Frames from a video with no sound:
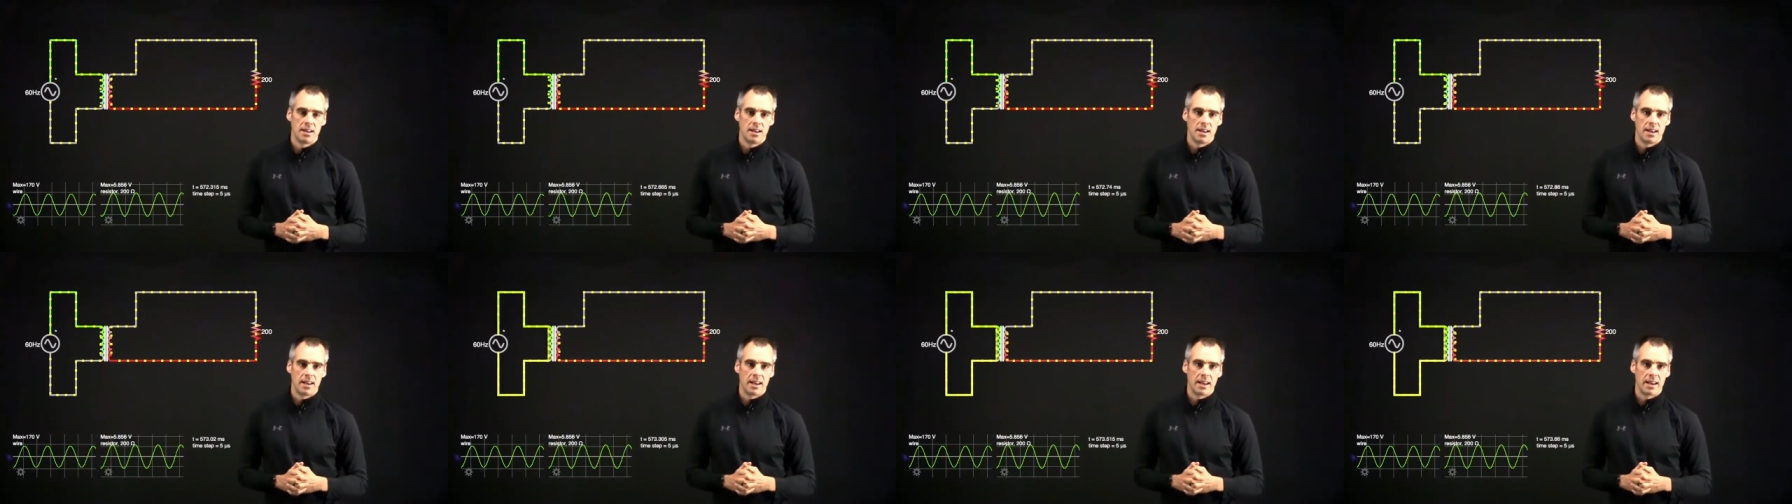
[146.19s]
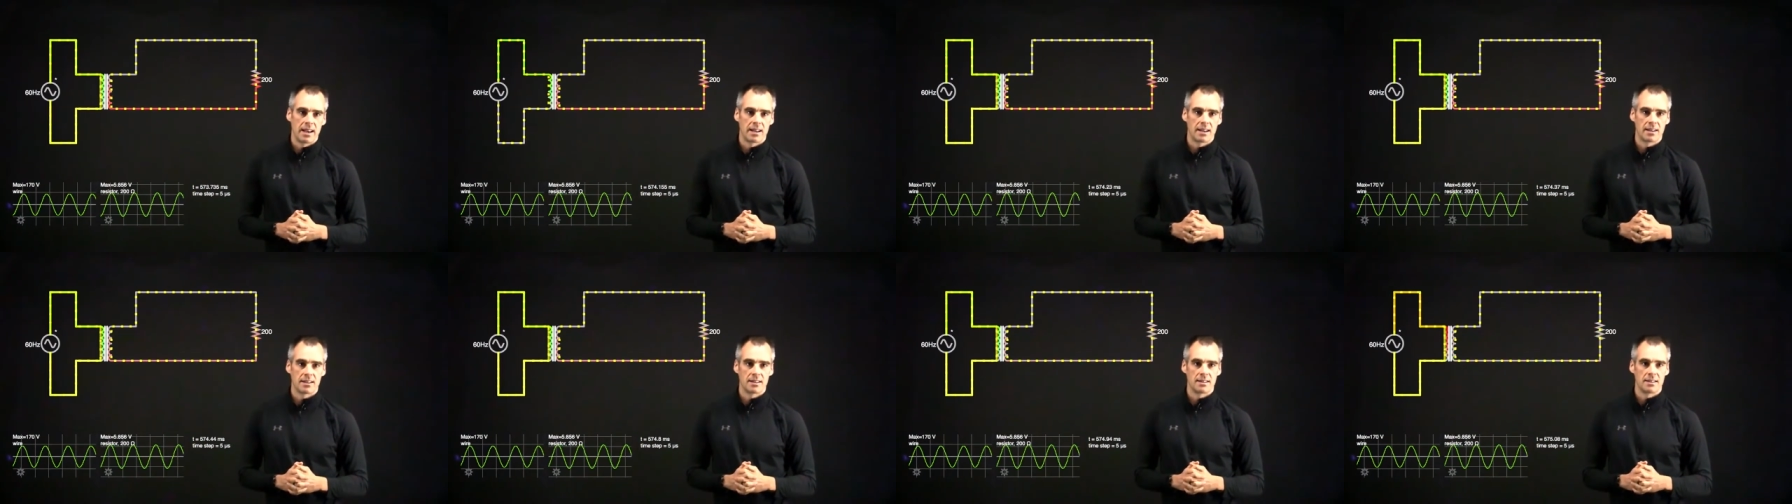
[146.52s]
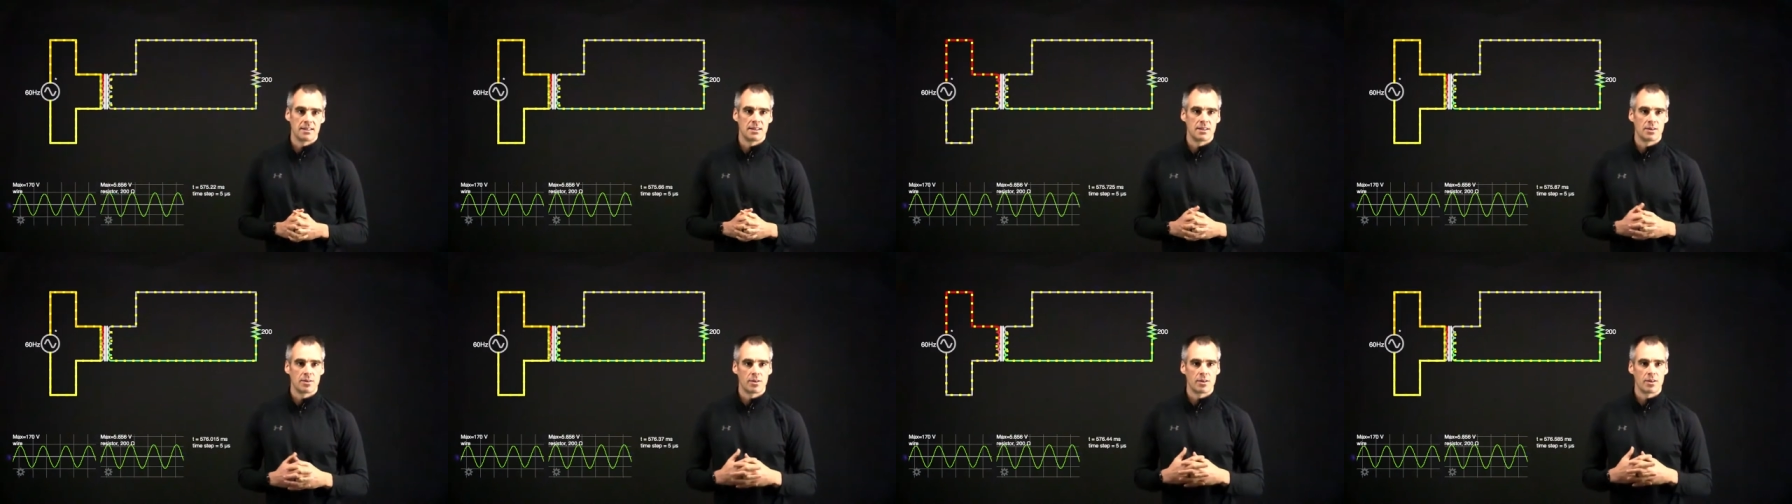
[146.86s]
And in
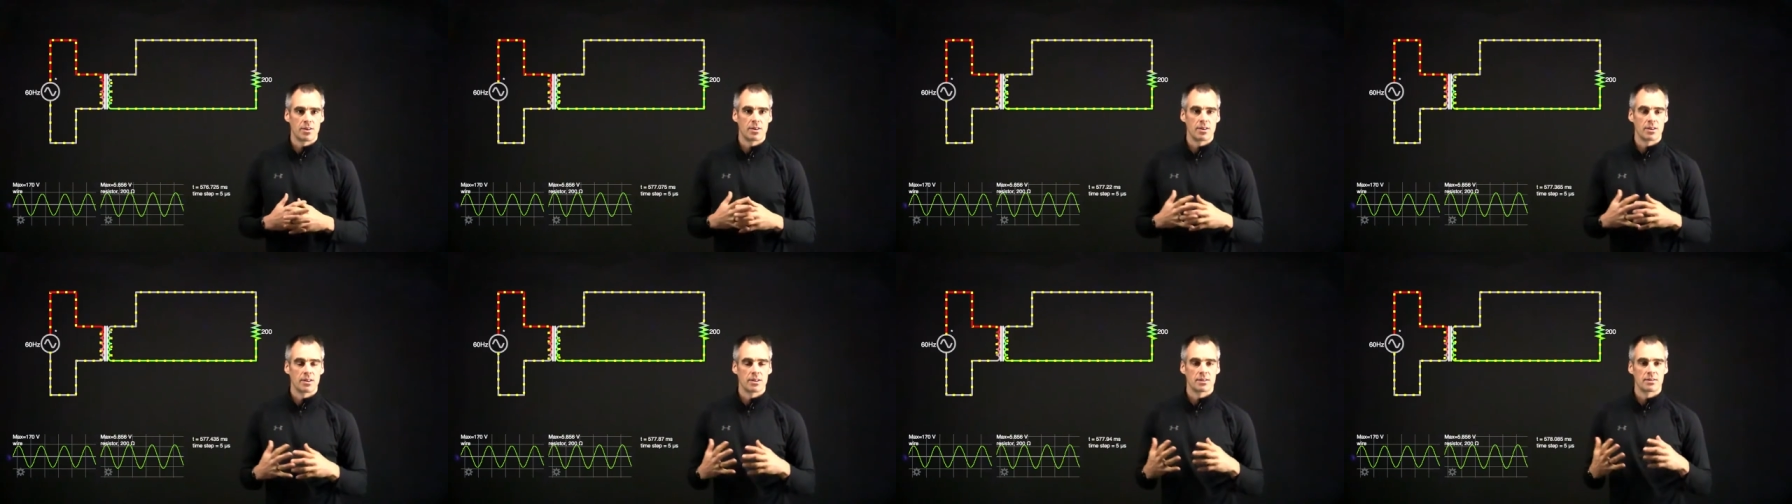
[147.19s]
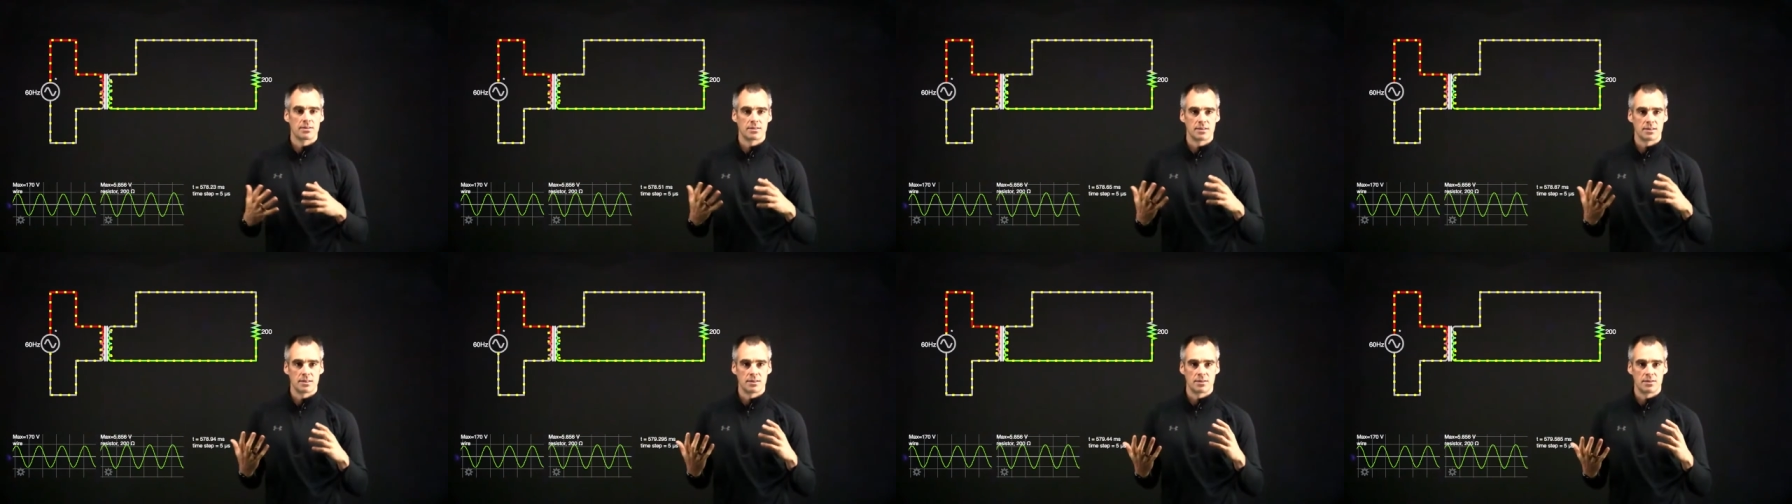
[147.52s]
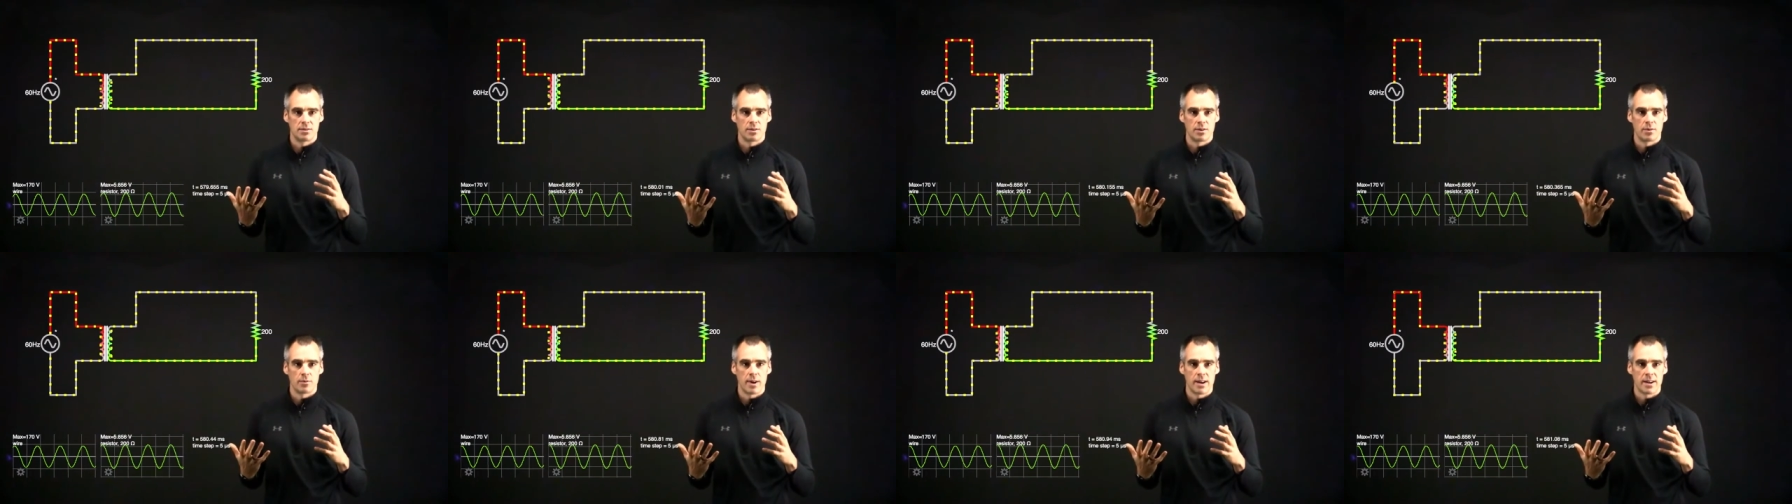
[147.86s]
order to do
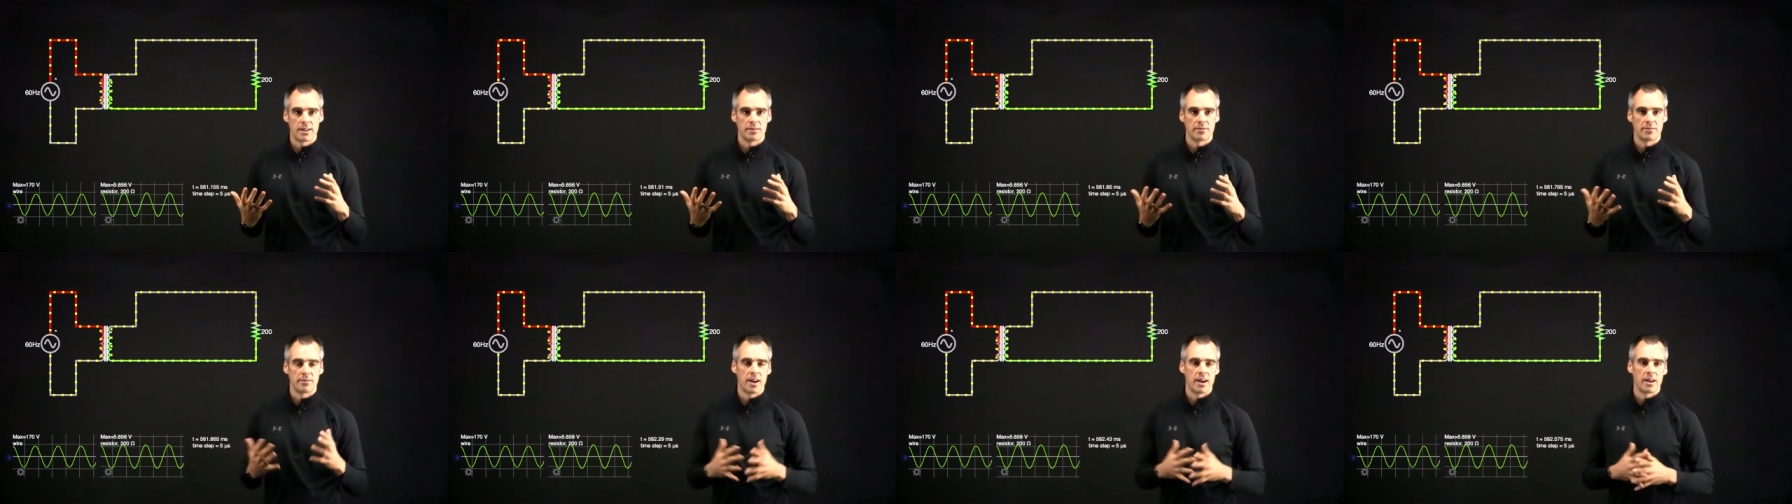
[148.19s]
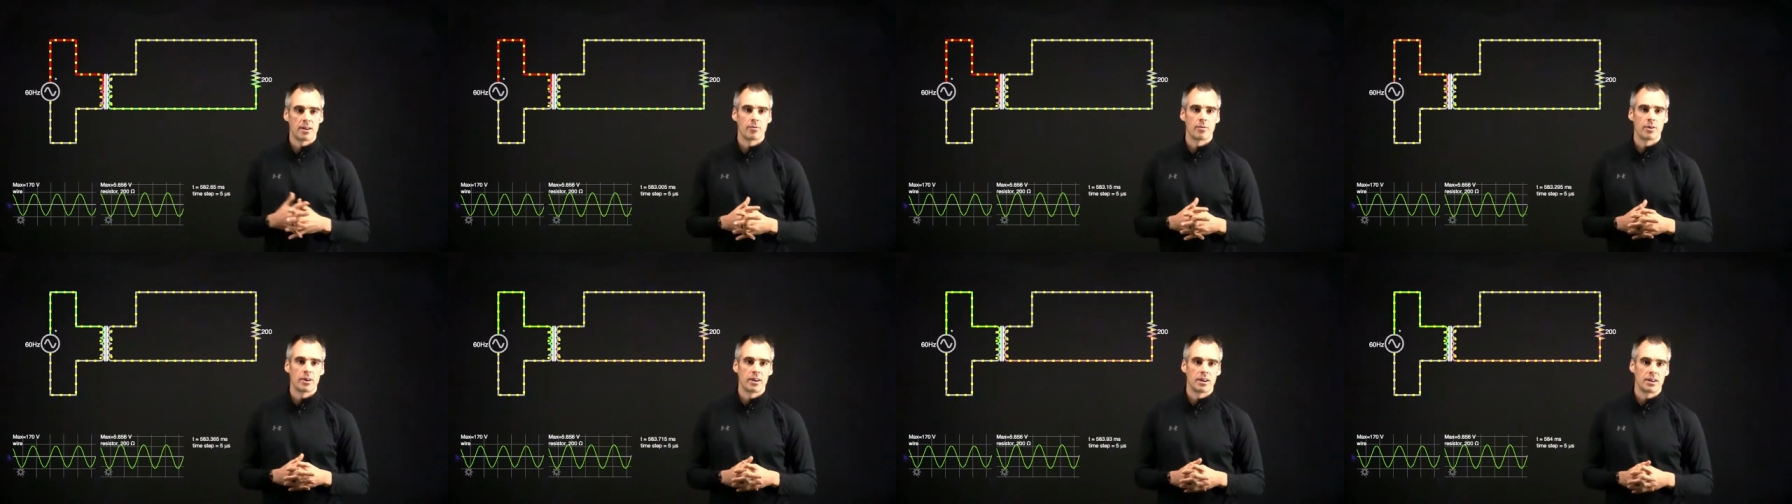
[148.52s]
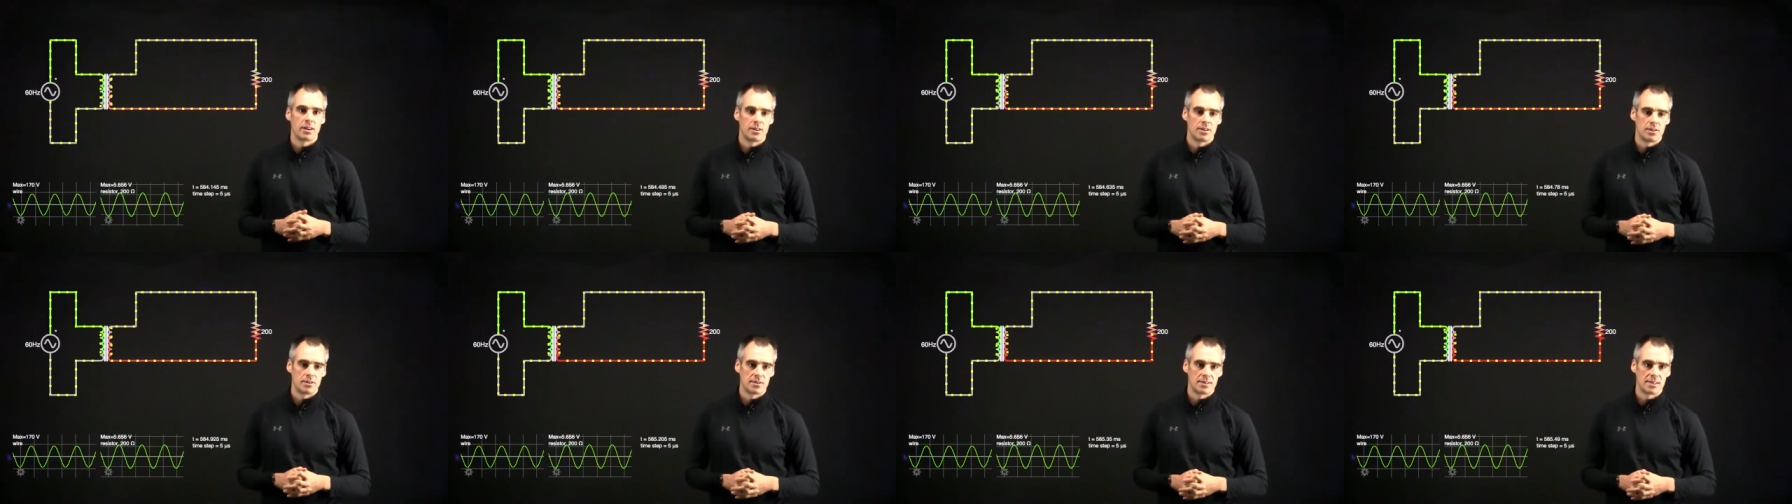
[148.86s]
the rectifying, we're going to
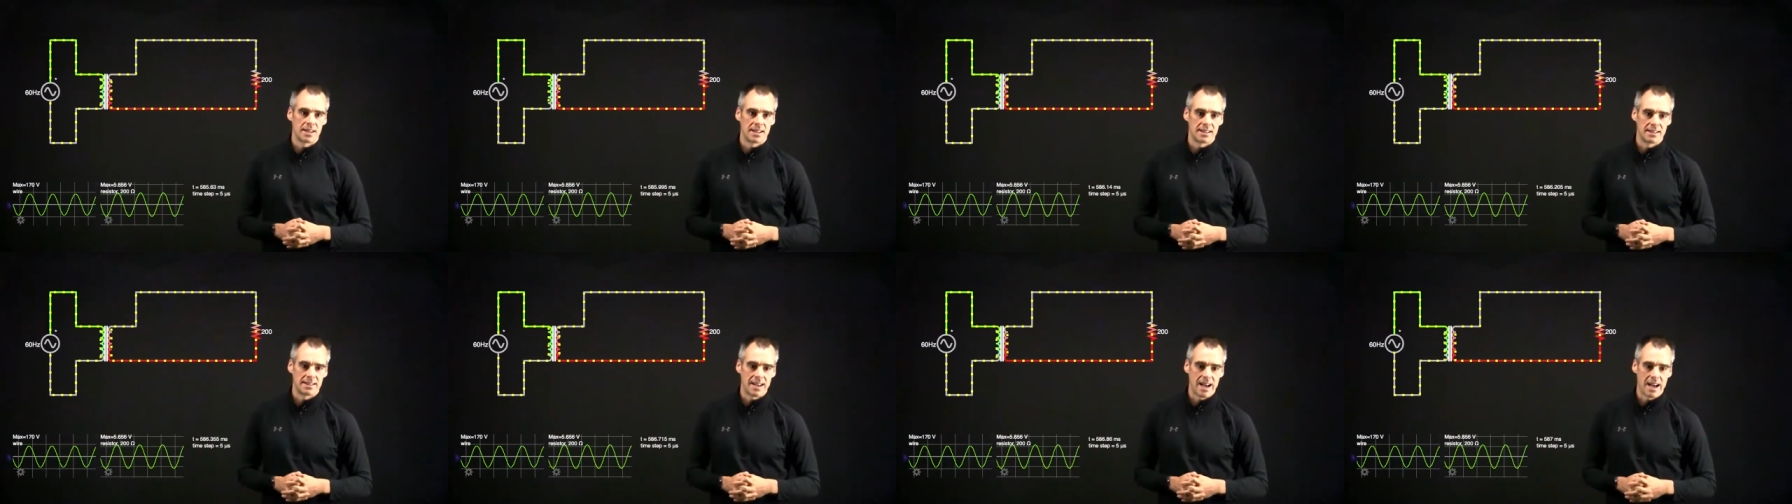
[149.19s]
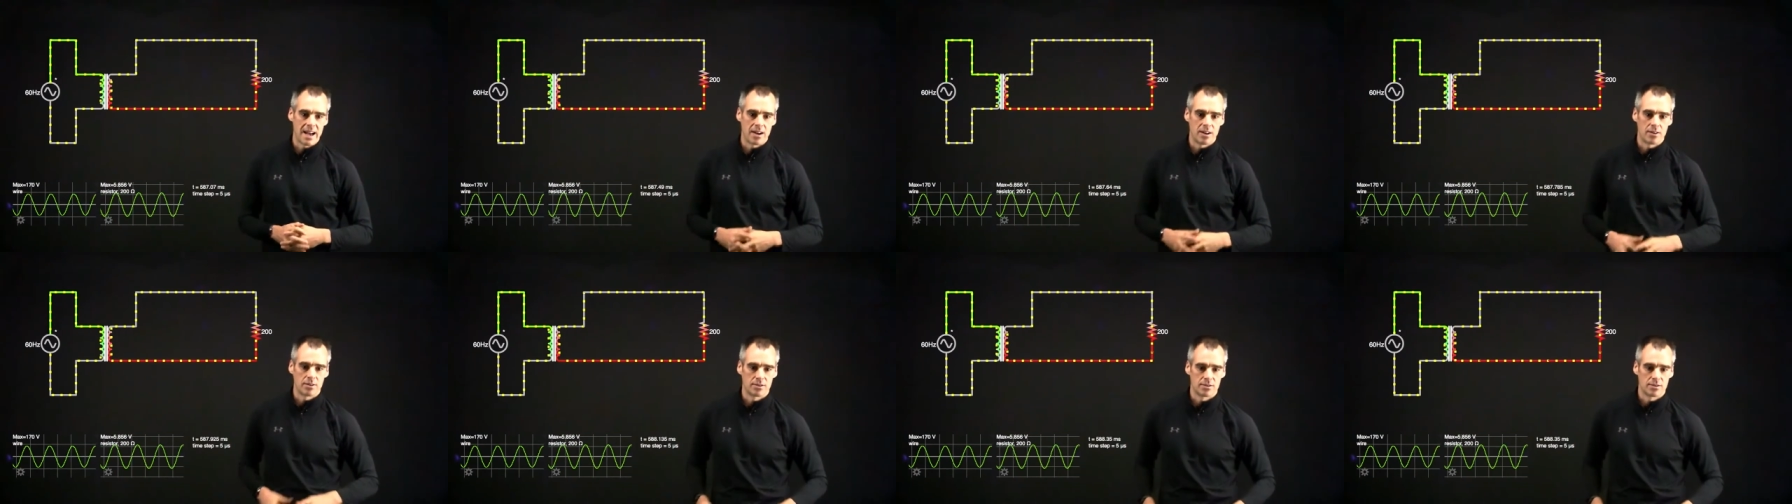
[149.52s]
use a diode.